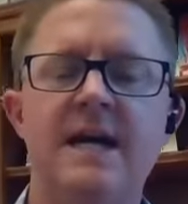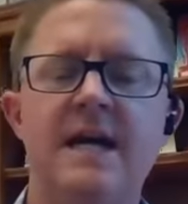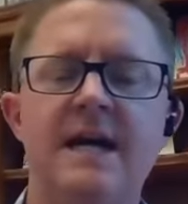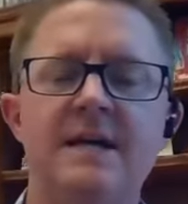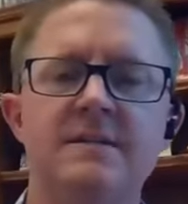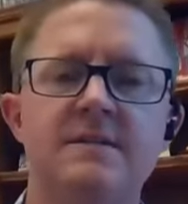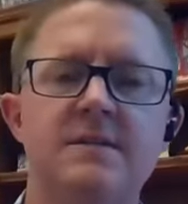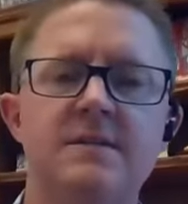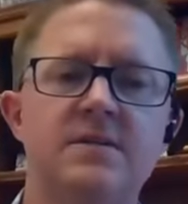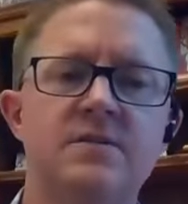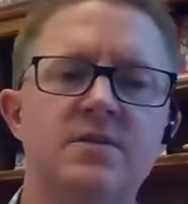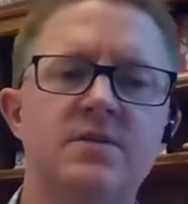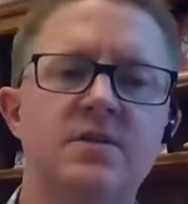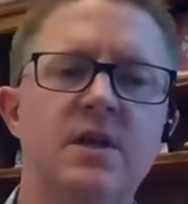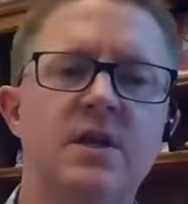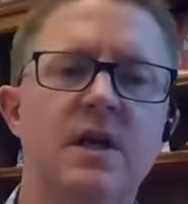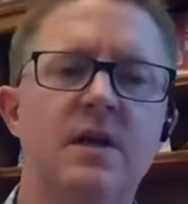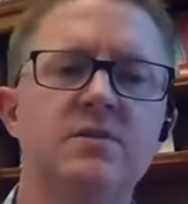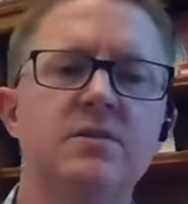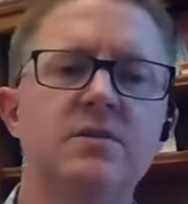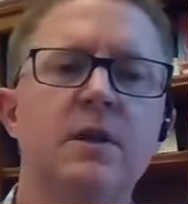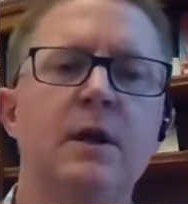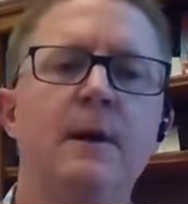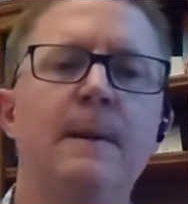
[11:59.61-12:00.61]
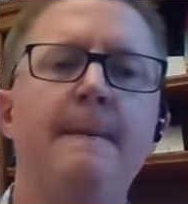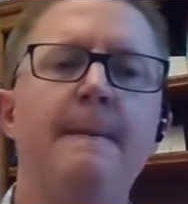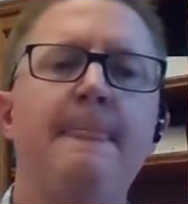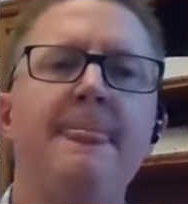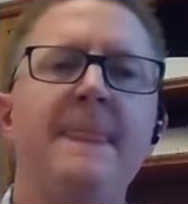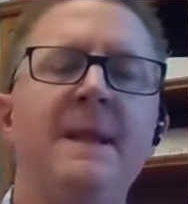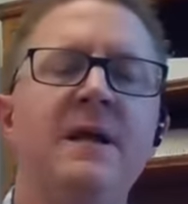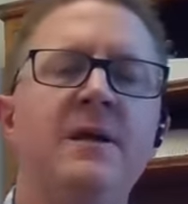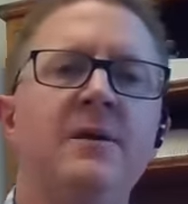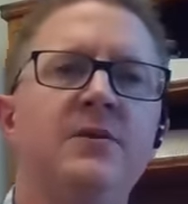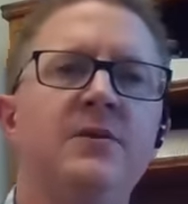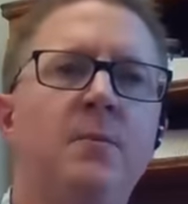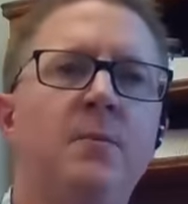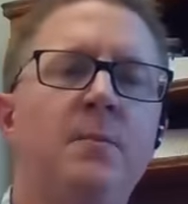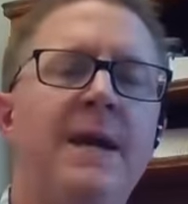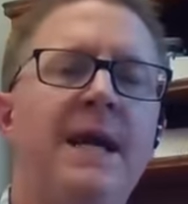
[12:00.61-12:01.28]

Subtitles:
assets change. So